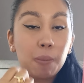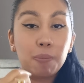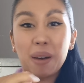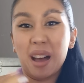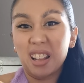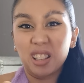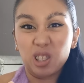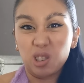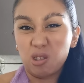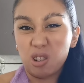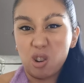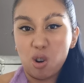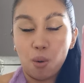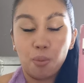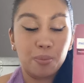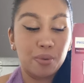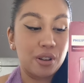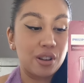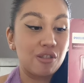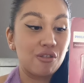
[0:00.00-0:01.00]
battery
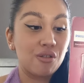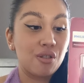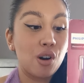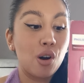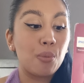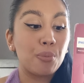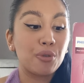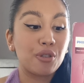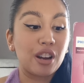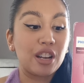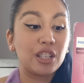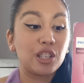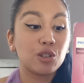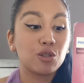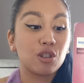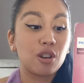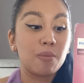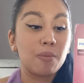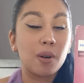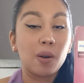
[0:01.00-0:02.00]
operated
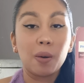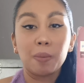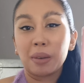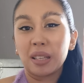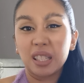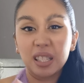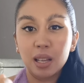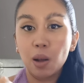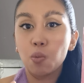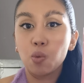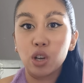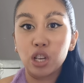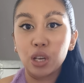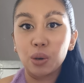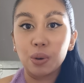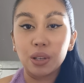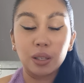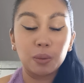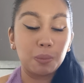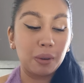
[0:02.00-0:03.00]
trimmer. I mean, some were
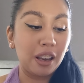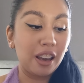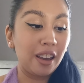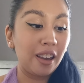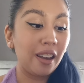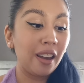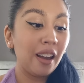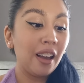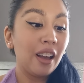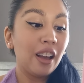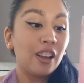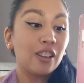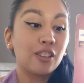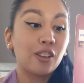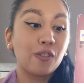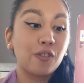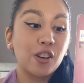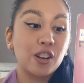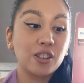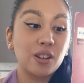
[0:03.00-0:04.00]
USB.
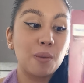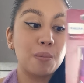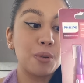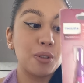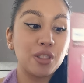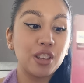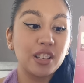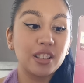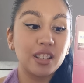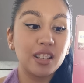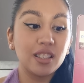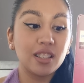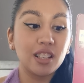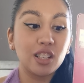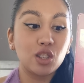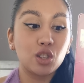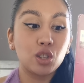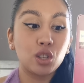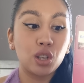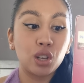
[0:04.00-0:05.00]
So for example, this is
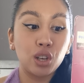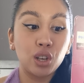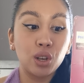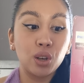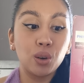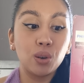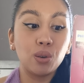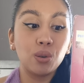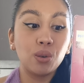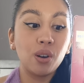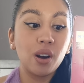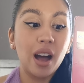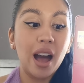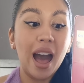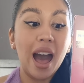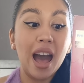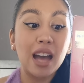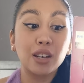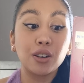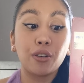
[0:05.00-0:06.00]
a 2
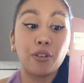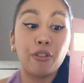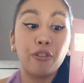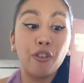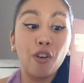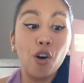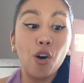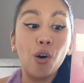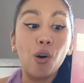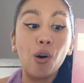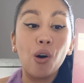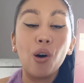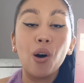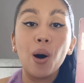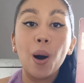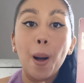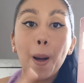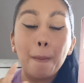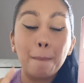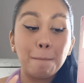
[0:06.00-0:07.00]
and
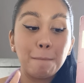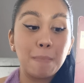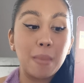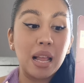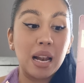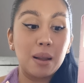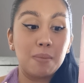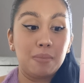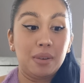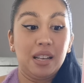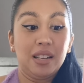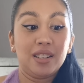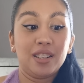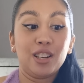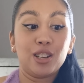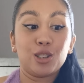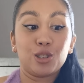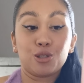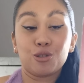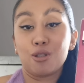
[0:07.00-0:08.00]
4
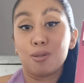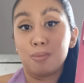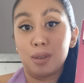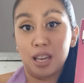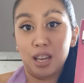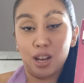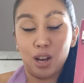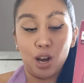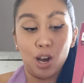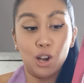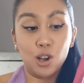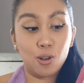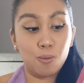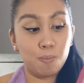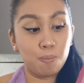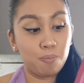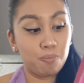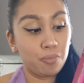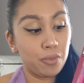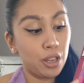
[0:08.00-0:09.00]
millimeter trimming
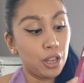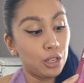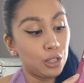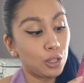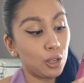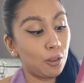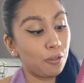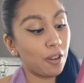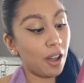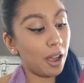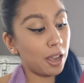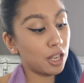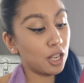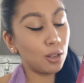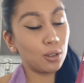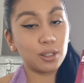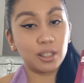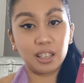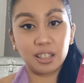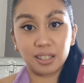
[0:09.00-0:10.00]
comb. So if I
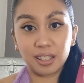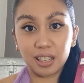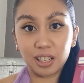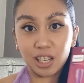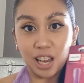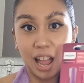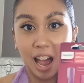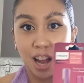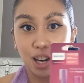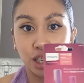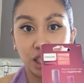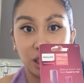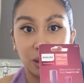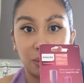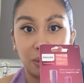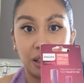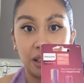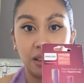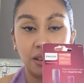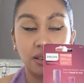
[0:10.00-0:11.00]
use this
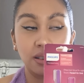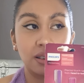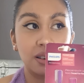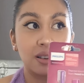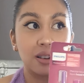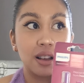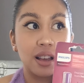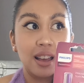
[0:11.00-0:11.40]
attachment